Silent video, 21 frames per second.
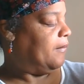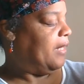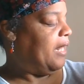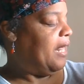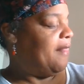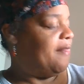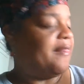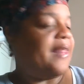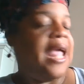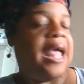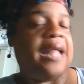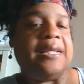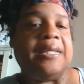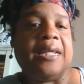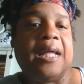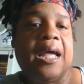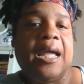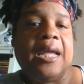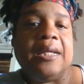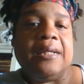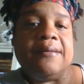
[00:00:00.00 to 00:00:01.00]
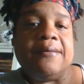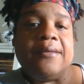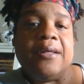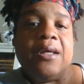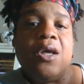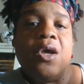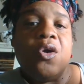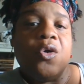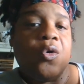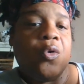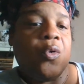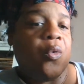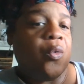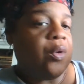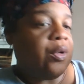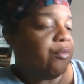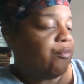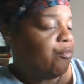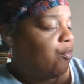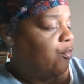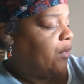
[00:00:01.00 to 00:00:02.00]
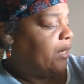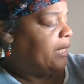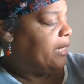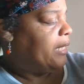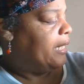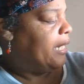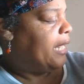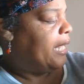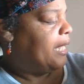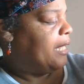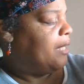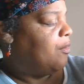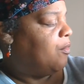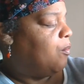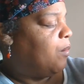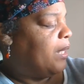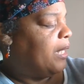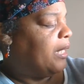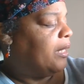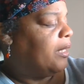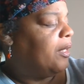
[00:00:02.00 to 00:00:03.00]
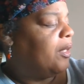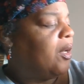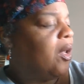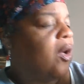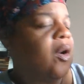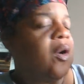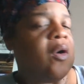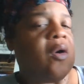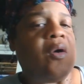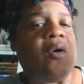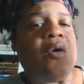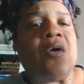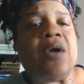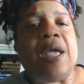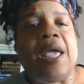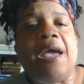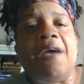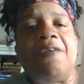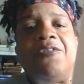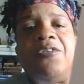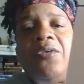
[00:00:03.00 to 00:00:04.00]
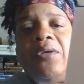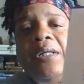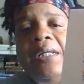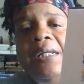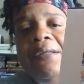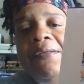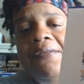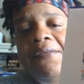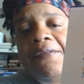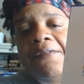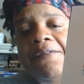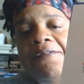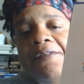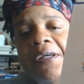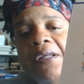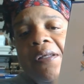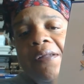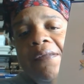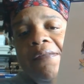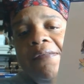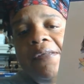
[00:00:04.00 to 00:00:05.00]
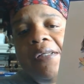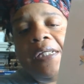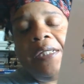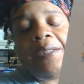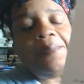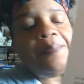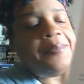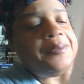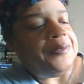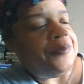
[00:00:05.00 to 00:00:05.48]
That night, Corduroy lay awake long after Lisa fell asleep.